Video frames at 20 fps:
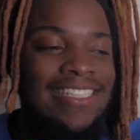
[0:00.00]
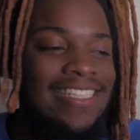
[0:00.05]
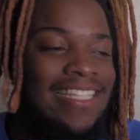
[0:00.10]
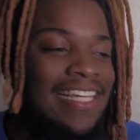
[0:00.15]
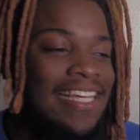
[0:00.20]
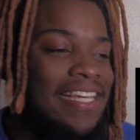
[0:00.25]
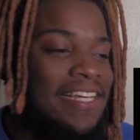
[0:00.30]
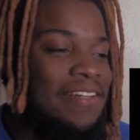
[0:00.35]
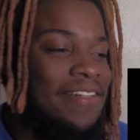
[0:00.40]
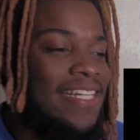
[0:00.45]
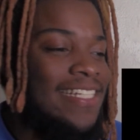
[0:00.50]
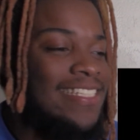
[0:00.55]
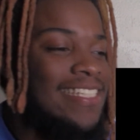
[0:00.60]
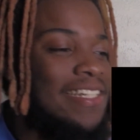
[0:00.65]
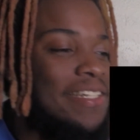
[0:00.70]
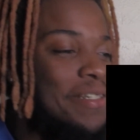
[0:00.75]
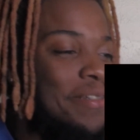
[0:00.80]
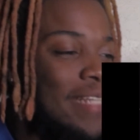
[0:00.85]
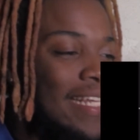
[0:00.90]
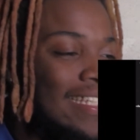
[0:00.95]
Damn, that's
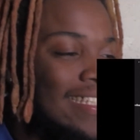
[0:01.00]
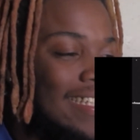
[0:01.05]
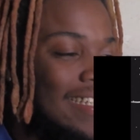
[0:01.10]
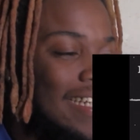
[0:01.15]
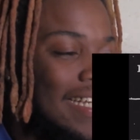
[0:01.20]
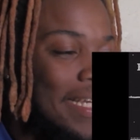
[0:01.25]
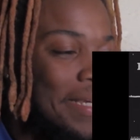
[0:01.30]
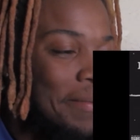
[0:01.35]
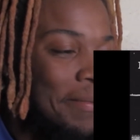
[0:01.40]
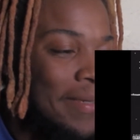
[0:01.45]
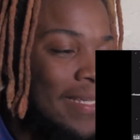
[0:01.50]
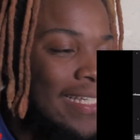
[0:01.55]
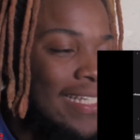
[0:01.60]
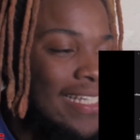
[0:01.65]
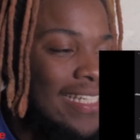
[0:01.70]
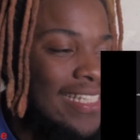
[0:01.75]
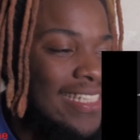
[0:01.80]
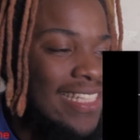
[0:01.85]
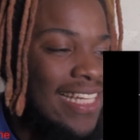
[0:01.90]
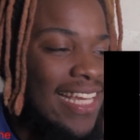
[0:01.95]
how they
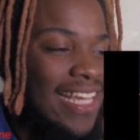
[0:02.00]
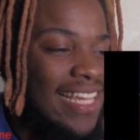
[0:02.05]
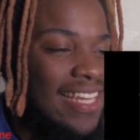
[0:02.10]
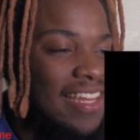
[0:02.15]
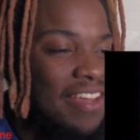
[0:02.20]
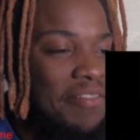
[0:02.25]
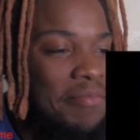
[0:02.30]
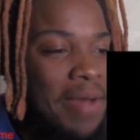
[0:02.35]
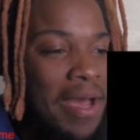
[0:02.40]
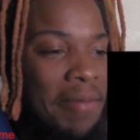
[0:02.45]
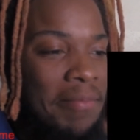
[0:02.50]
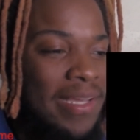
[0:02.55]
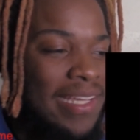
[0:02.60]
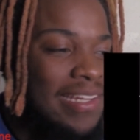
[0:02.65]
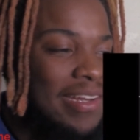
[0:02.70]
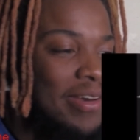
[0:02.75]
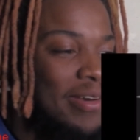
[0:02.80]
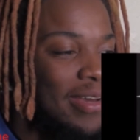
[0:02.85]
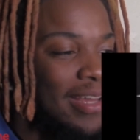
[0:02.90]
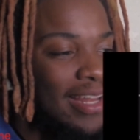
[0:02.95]
be. He never buy me
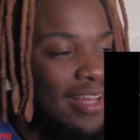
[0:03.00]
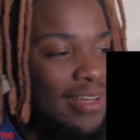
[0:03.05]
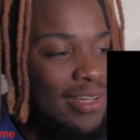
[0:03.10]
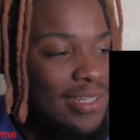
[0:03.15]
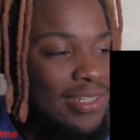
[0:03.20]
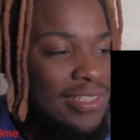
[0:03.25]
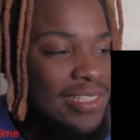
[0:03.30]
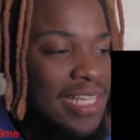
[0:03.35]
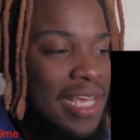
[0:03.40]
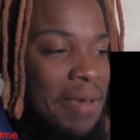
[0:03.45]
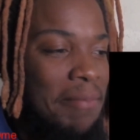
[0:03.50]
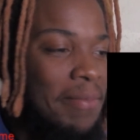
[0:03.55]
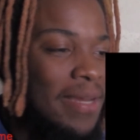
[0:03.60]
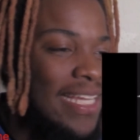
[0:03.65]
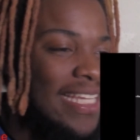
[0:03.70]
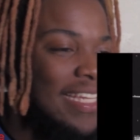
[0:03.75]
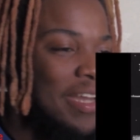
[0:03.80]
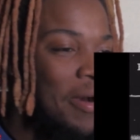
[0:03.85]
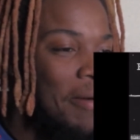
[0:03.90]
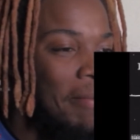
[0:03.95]
no clothes, but
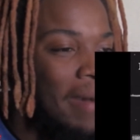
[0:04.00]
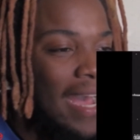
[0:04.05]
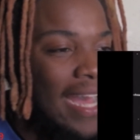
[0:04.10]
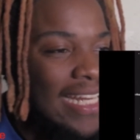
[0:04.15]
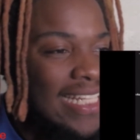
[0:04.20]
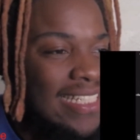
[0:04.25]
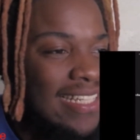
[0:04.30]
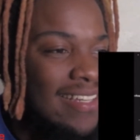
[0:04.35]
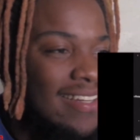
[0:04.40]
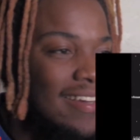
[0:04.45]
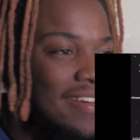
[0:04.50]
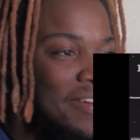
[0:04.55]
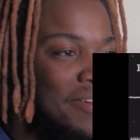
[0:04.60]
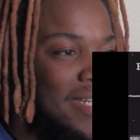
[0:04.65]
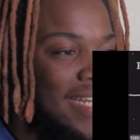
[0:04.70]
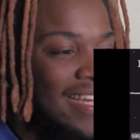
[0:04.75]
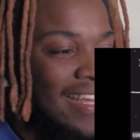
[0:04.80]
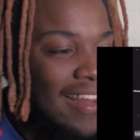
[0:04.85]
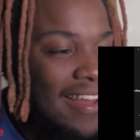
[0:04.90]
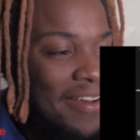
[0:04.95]
he gonna buy these other
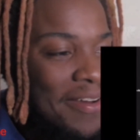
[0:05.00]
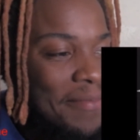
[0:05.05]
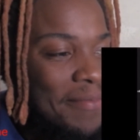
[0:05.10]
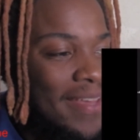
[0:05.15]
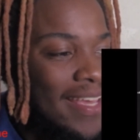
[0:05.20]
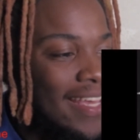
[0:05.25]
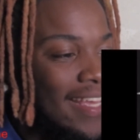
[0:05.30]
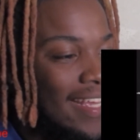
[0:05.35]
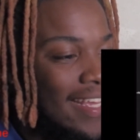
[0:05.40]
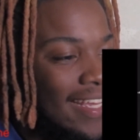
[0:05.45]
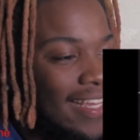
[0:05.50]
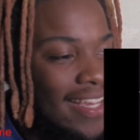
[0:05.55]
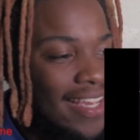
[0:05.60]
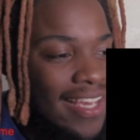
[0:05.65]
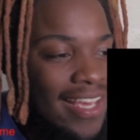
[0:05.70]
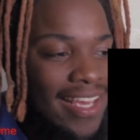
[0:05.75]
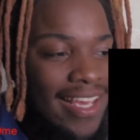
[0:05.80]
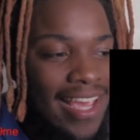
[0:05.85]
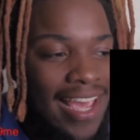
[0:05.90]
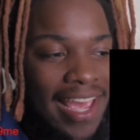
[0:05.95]
hoes the club, man.
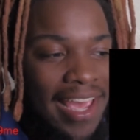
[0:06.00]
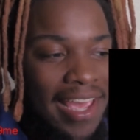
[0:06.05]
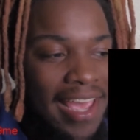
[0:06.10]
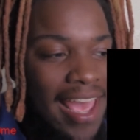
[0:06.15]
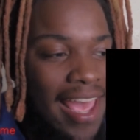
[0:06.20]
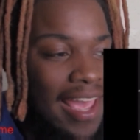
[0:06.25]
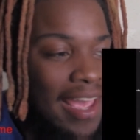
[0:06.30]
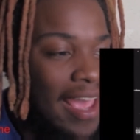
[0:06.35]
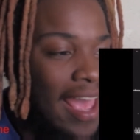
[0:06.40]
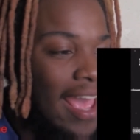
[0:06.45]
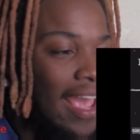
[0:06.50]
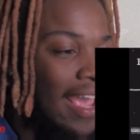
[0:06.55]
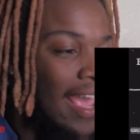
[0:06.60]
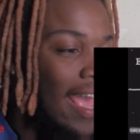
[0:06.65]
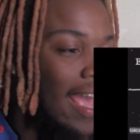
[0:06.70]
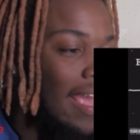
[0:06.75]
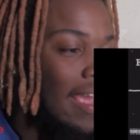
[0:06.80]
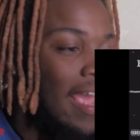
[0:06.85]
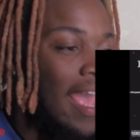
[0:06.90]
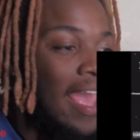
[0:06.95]

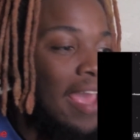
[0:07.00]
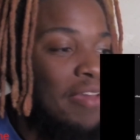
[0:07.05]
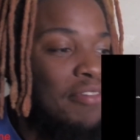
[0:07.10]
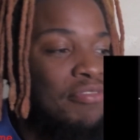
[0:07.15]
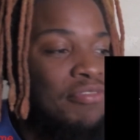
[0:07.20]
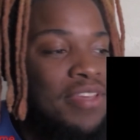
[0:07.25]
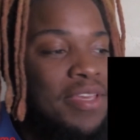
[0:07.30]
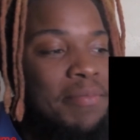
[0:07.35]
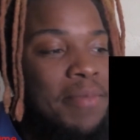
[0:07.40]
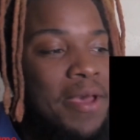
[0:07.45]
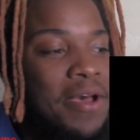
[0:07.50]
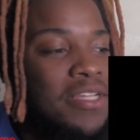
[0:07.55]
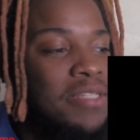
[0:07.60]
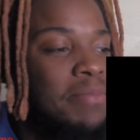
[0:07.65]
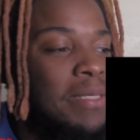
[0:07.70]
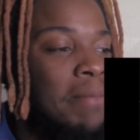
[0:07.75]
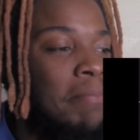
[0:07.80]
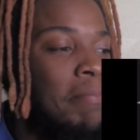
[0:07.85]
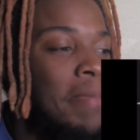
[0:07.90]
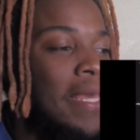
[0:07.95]
Hey. Females
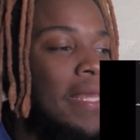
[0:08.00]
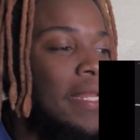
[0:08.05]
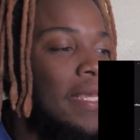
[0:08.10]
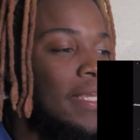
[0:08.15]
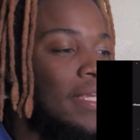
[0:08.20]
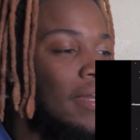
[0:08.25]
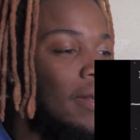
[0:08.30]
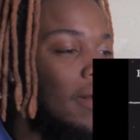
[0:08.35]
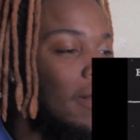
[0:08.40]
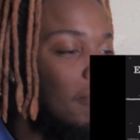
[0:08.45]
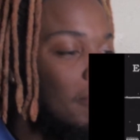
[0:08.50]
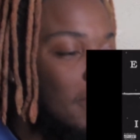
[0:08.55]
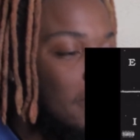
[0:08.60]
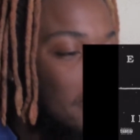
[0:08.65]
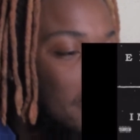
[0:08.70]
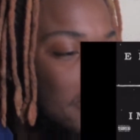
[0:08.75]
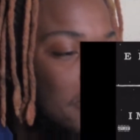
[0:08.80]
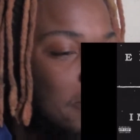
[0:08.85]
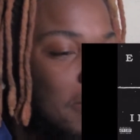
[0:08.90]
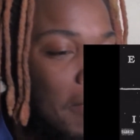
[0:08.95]
be bitter, y'all.
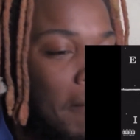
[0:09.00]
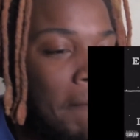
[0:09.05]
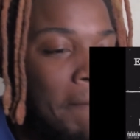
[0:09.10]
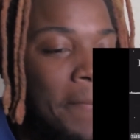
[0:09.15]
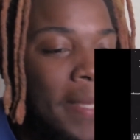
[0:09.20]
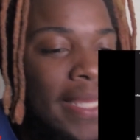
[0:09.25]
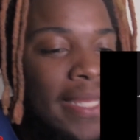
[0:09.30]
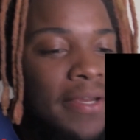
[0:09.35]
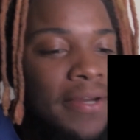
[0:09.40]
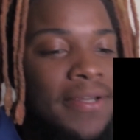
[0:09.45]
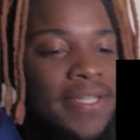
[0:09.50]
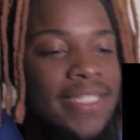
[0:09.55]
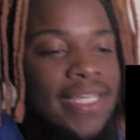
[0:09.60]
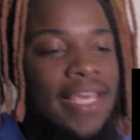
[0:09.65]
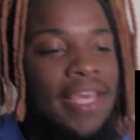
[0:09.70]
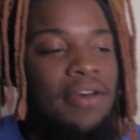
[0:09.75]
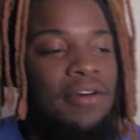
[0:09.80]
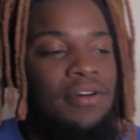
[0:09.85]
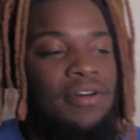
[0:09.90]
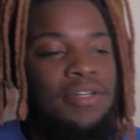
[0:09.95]
Females be bitter as
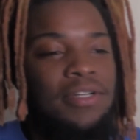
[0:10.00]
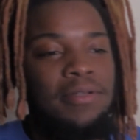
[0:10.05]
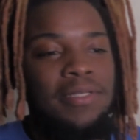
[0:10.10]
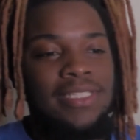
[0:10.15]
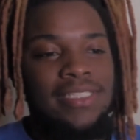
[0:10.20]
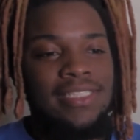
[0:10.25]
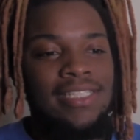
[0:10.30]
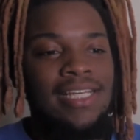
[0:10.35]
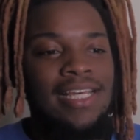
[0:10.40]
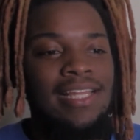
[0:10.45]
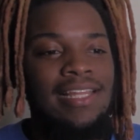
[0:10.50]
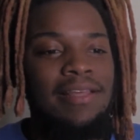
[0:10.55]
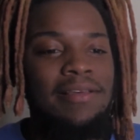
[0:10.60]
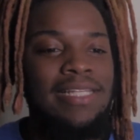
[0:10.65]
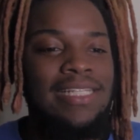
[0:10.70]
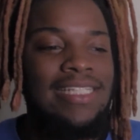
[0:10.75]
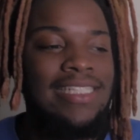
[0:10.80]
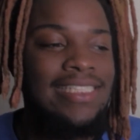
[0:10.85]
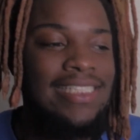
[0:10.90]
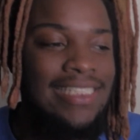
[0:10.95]
hell. Hold on,
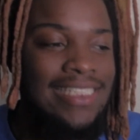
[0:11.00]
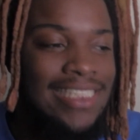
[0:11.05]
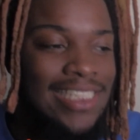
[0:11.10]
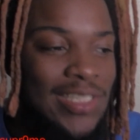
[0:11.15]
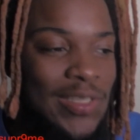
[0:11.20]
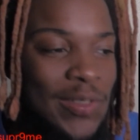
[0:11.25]
let's continue.